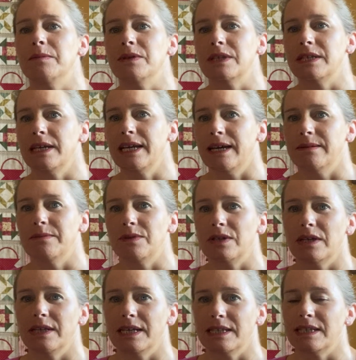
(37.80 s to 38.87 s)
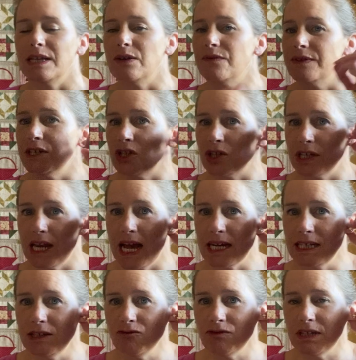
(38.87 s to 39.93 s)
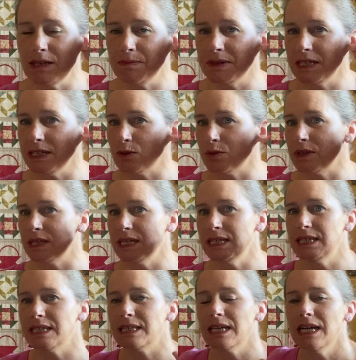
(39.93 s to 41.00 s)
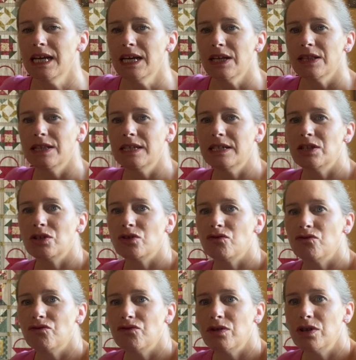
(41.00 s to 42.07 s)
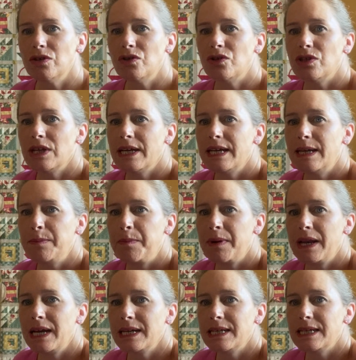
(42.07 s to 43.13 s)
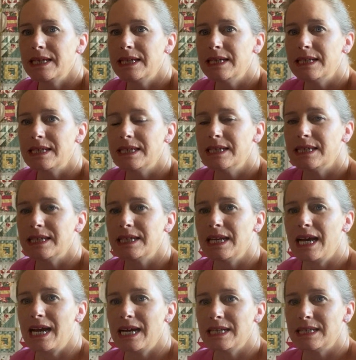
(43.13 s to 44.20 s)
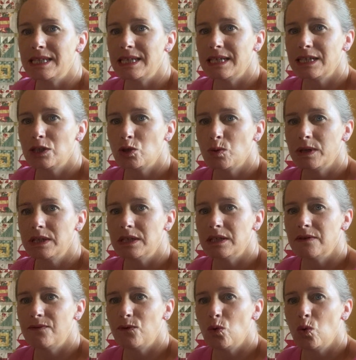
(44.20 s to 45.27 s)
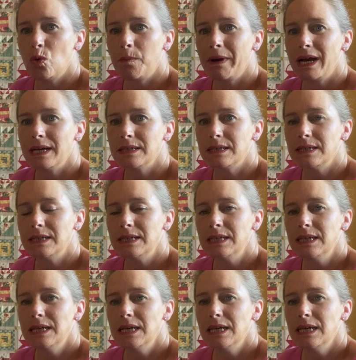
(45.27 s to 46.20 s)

So that's now finished and hanging. Really pleased with this. This crochet blanket is an Attic 24 pattern.